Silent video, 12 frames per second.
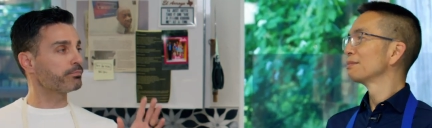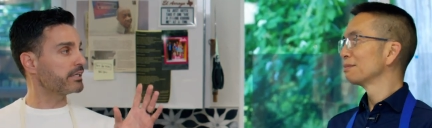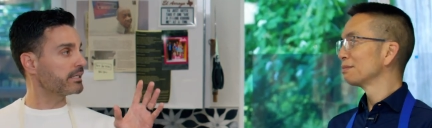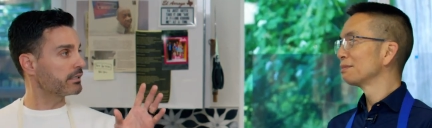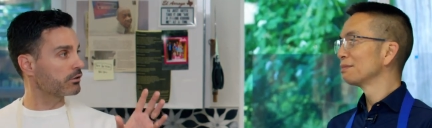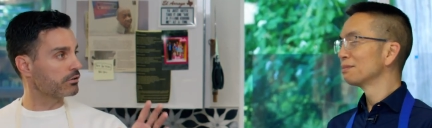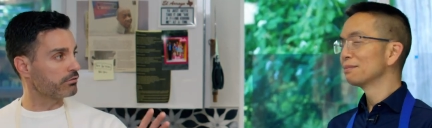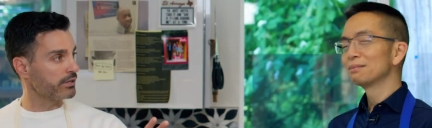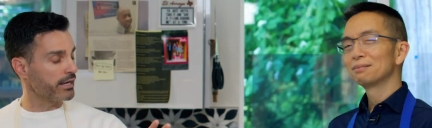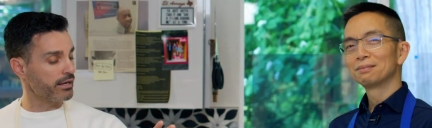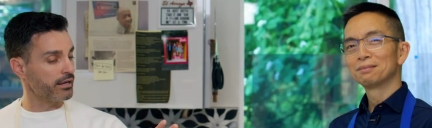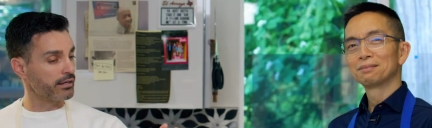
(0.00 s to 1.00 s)
Speaker 1: be
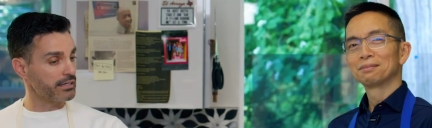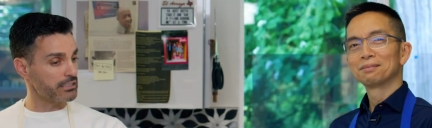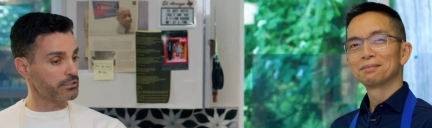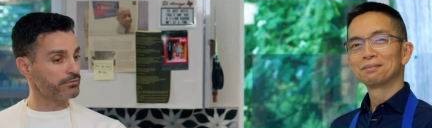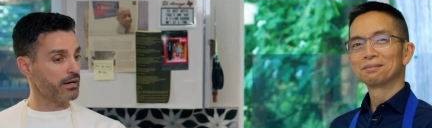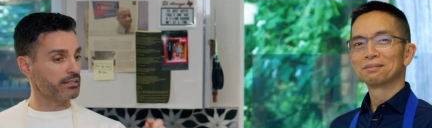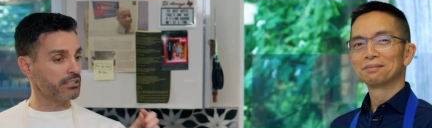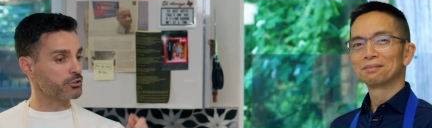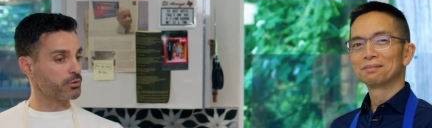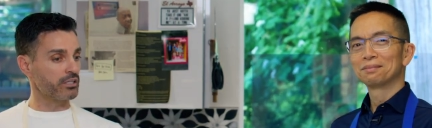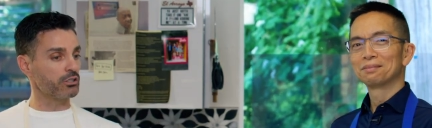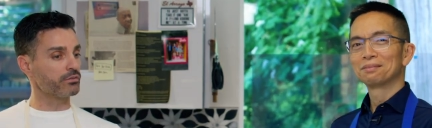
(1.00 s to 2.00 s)
uh, classified
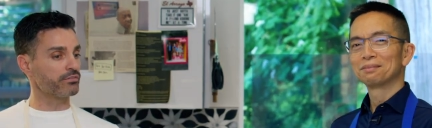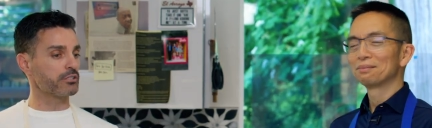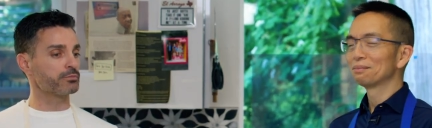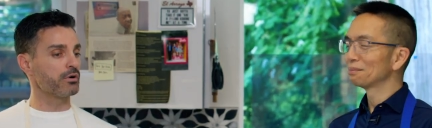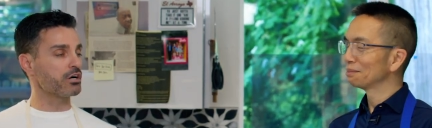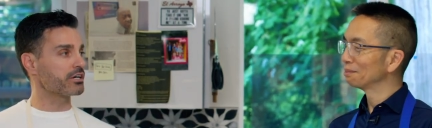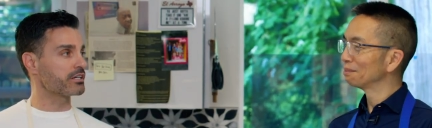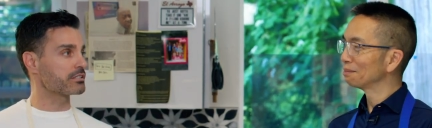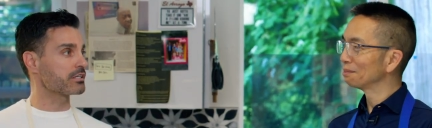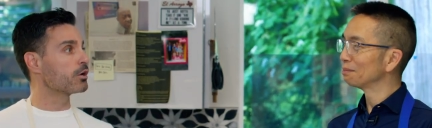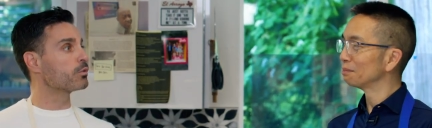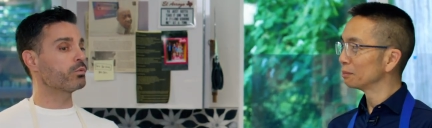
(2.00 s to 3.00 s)
into any of these buckets,
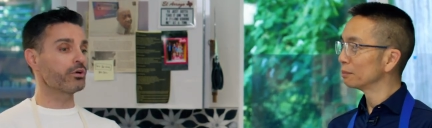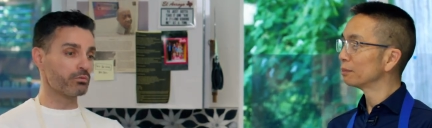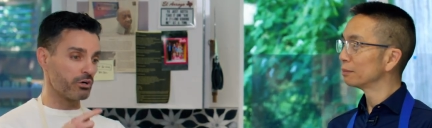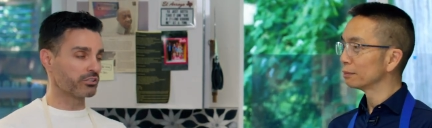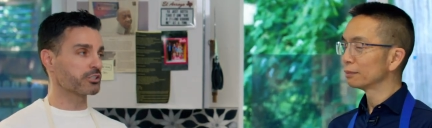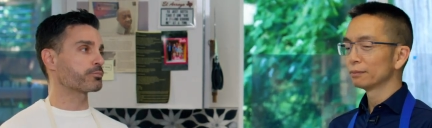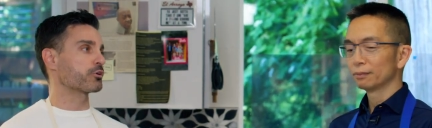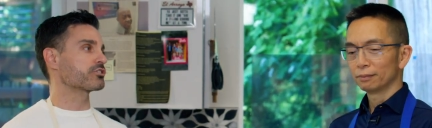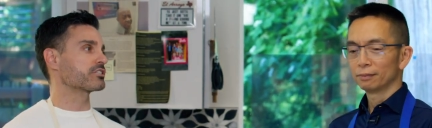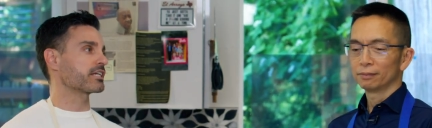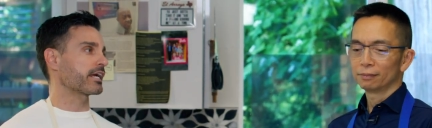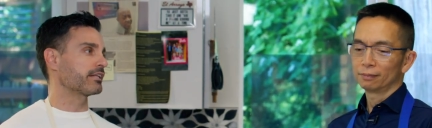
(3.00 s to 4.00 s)
we run this
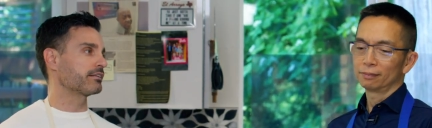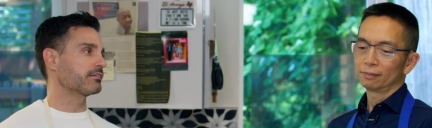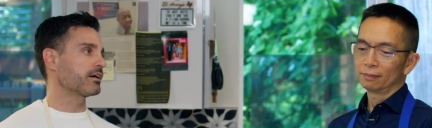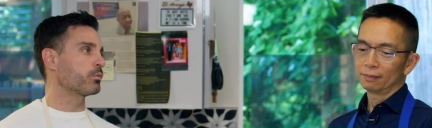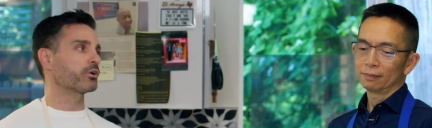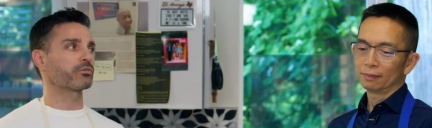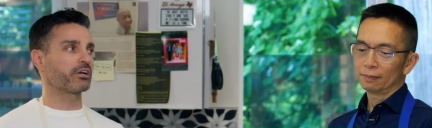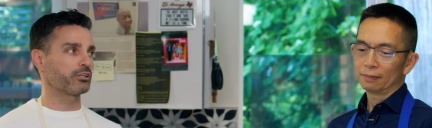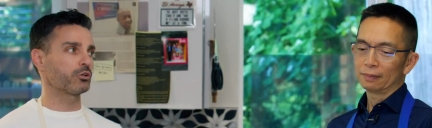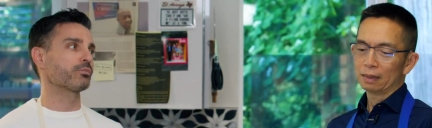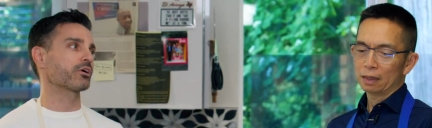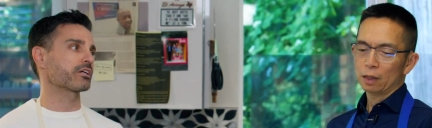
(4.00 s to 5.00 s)
process again and we create
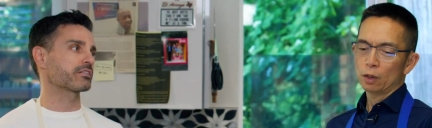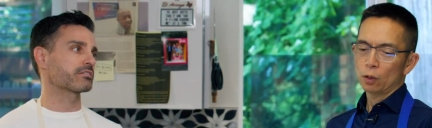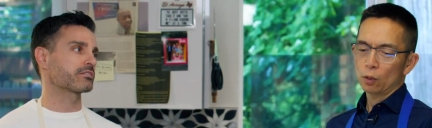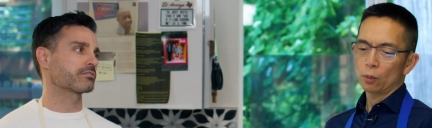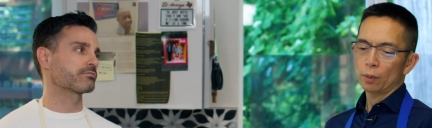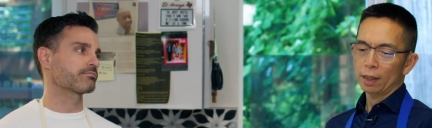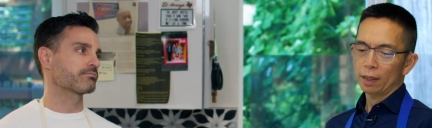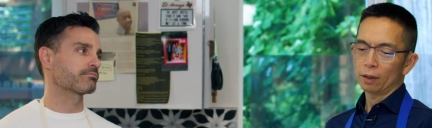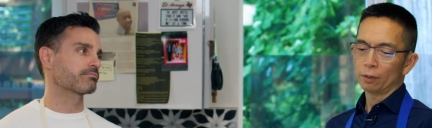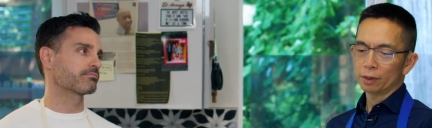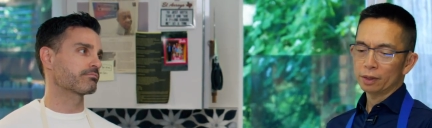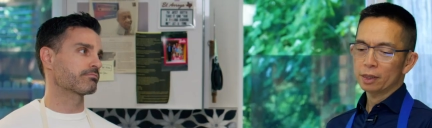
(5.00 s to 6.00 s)
new buckets.
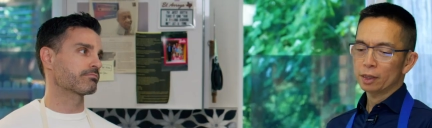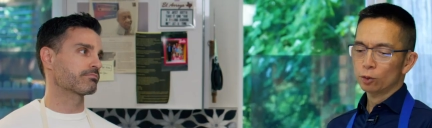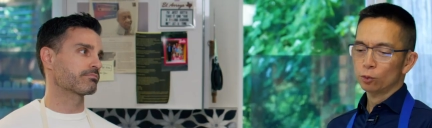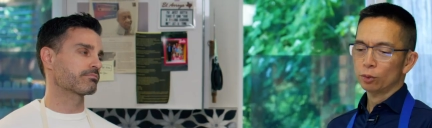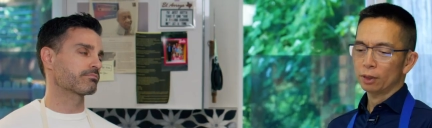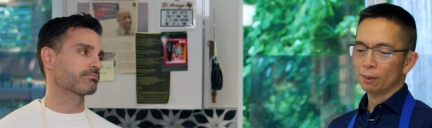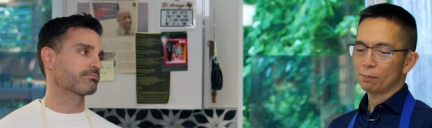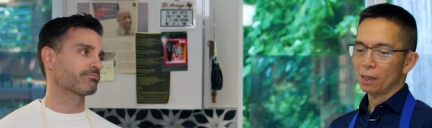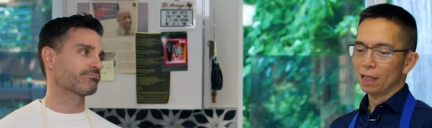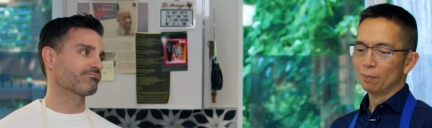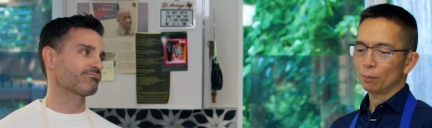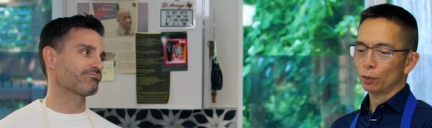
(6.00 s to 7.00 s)
Speaker 2: Wow, this is really
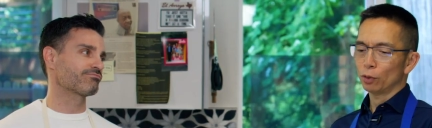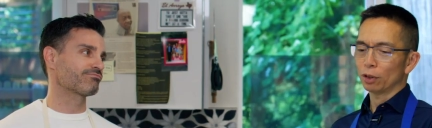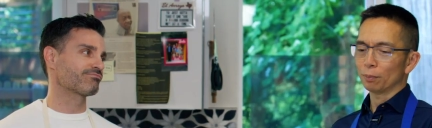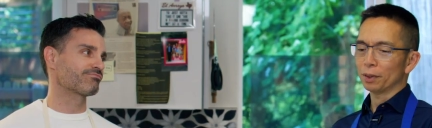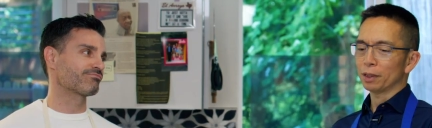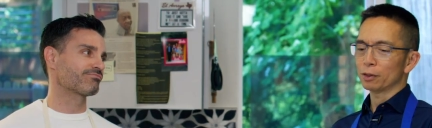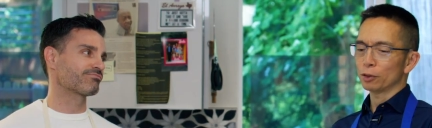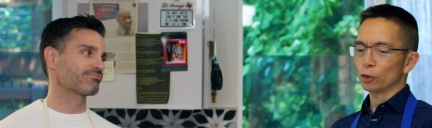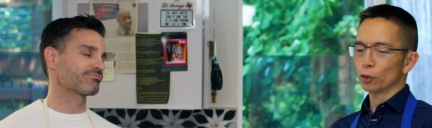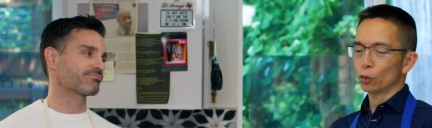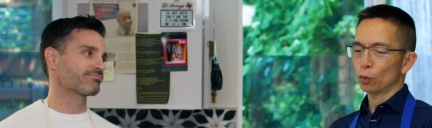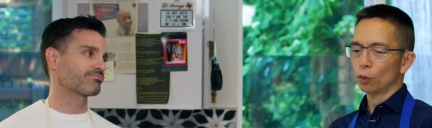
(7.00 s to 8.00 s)
mind blowing because
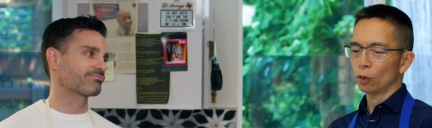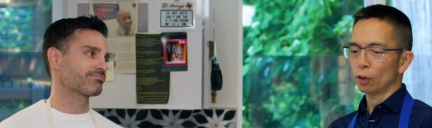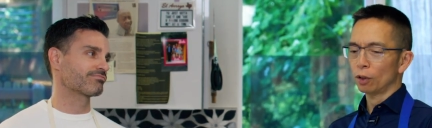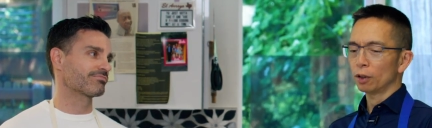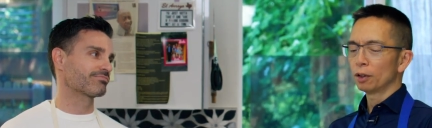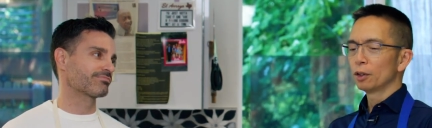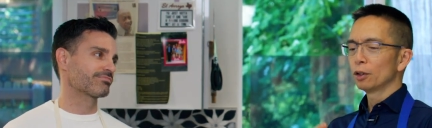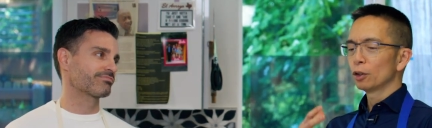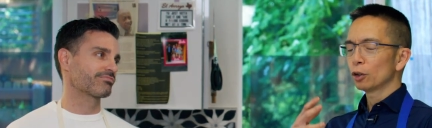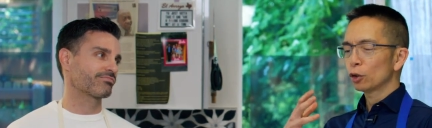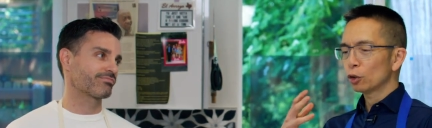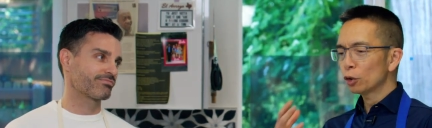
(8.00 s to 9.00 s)
you're
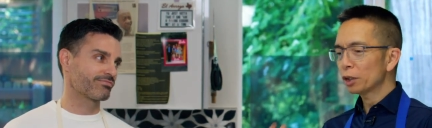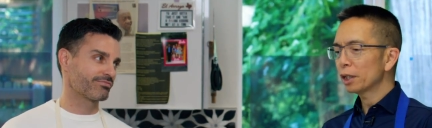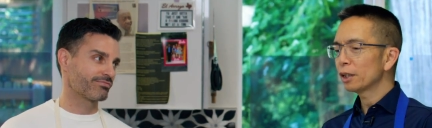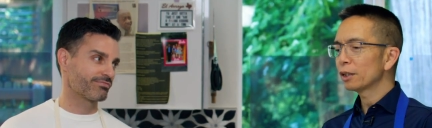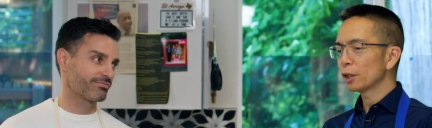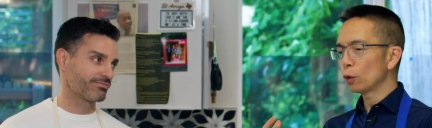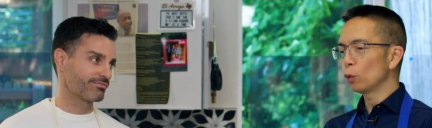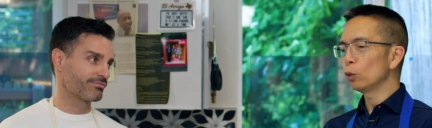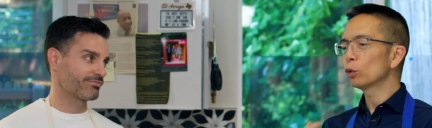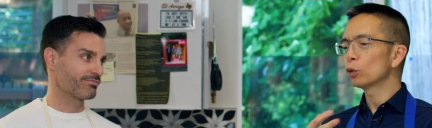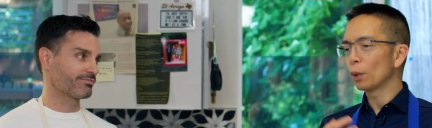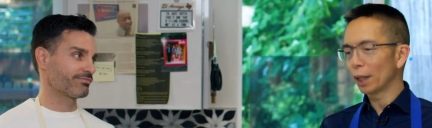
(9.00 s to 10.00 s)
cooking the
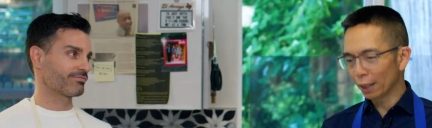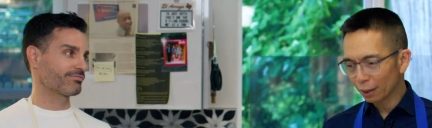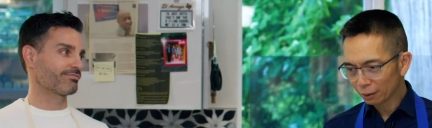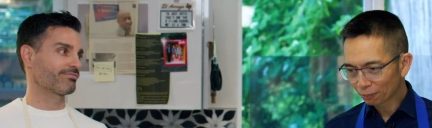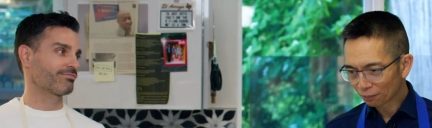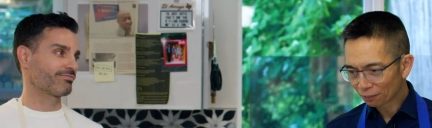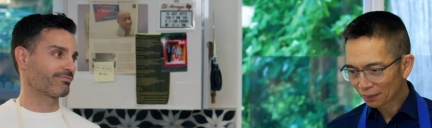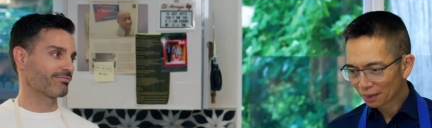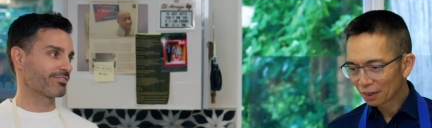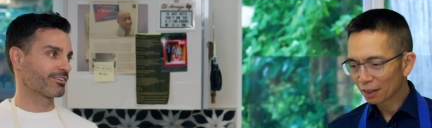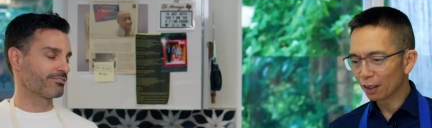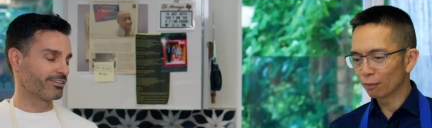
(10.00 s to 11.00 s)
old way
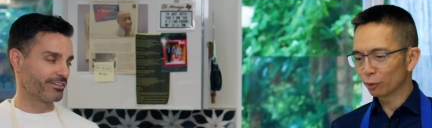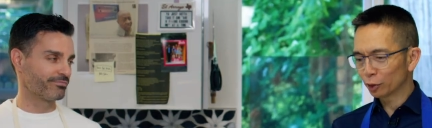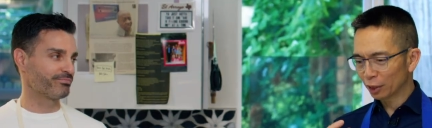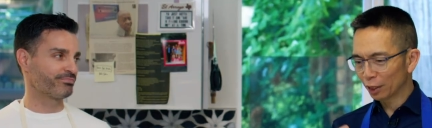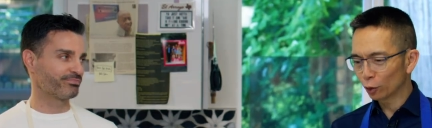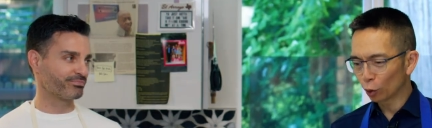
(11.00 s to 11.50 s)
of machine